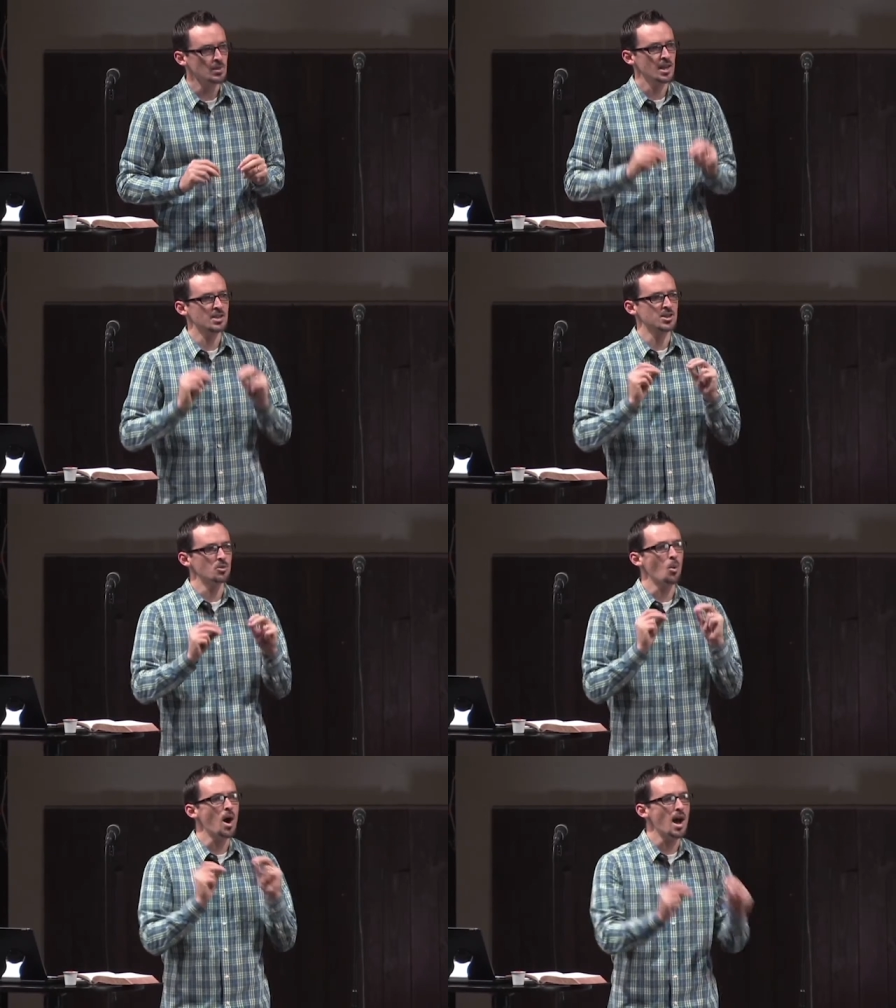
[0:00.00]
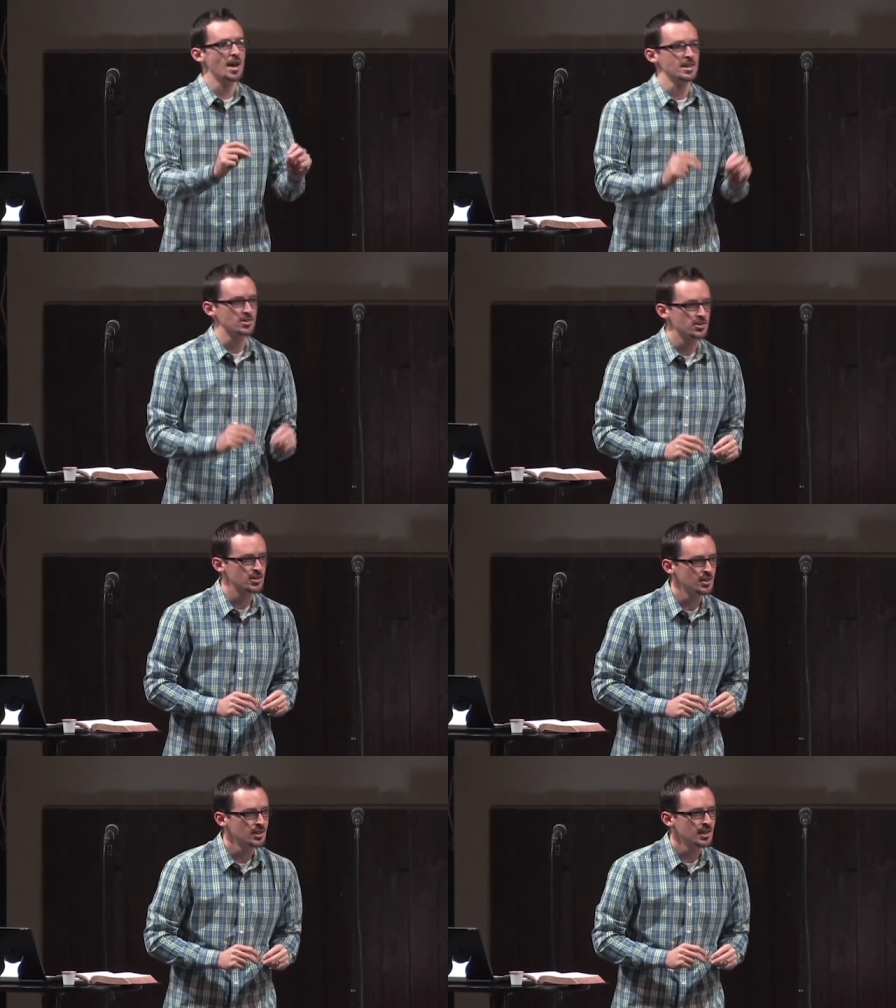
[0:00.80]
it's unwise,
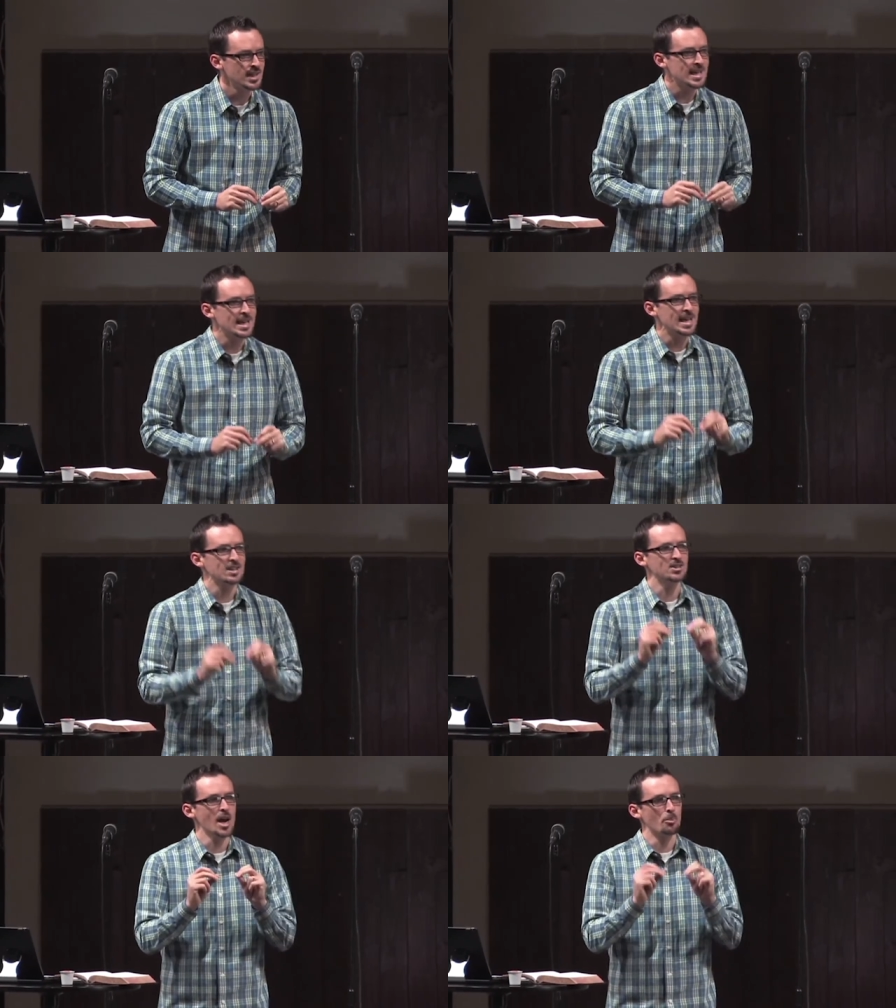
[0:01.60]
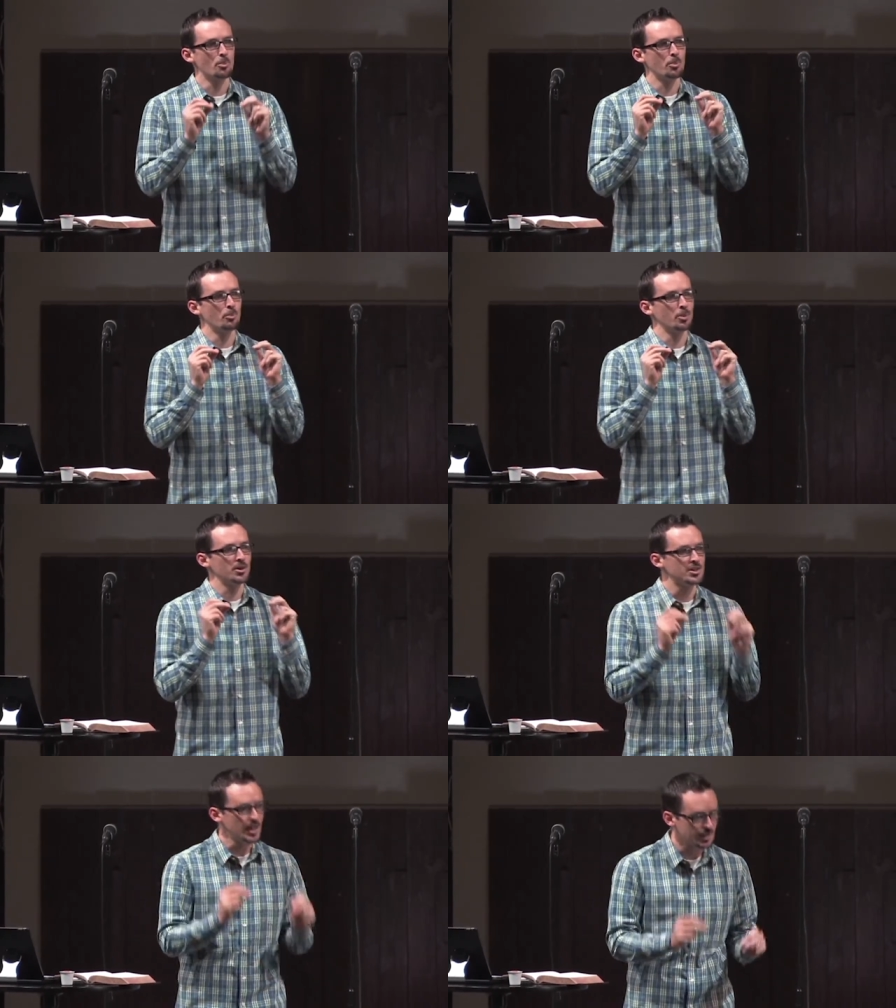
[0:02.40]
it's not
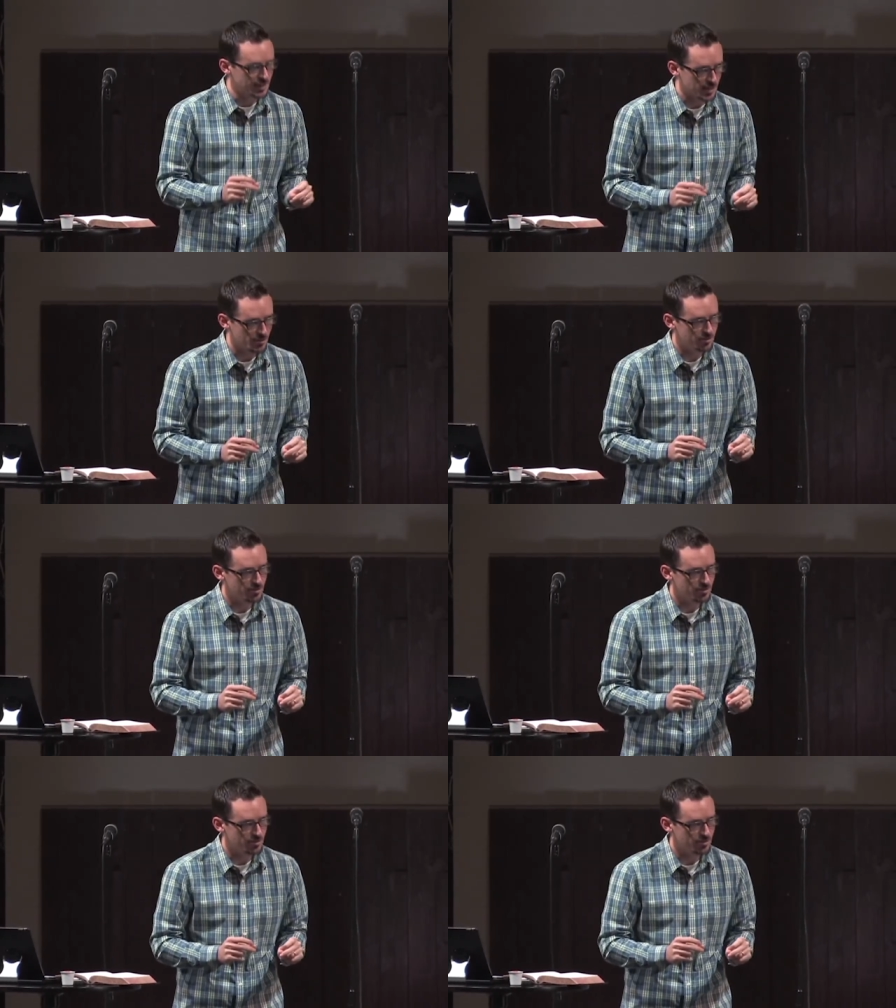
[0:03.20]
productive.